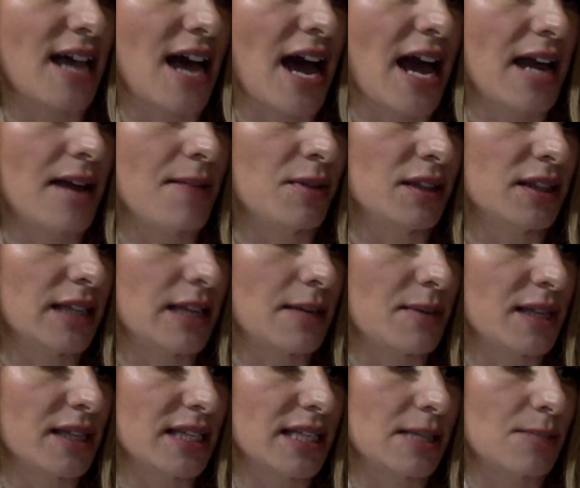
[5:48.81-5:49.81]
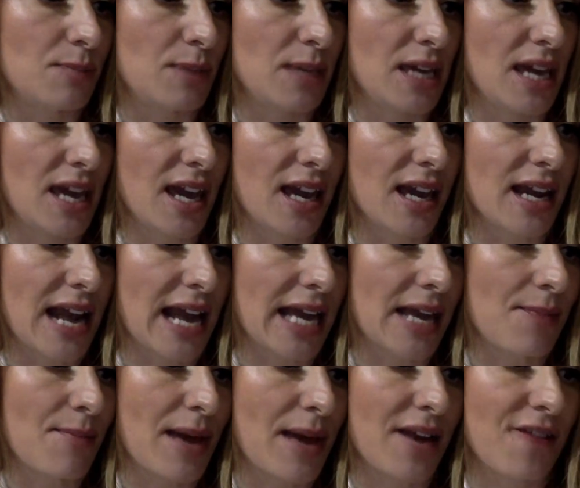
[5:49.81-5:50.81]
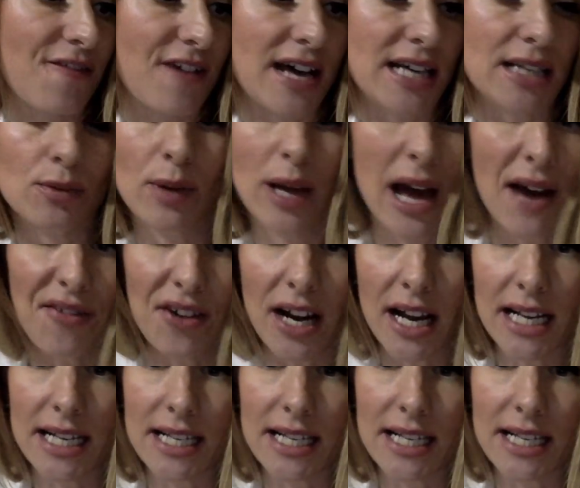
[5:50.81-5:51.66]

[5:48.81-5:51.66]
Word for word: I am a limitless being and I can manifest whatever I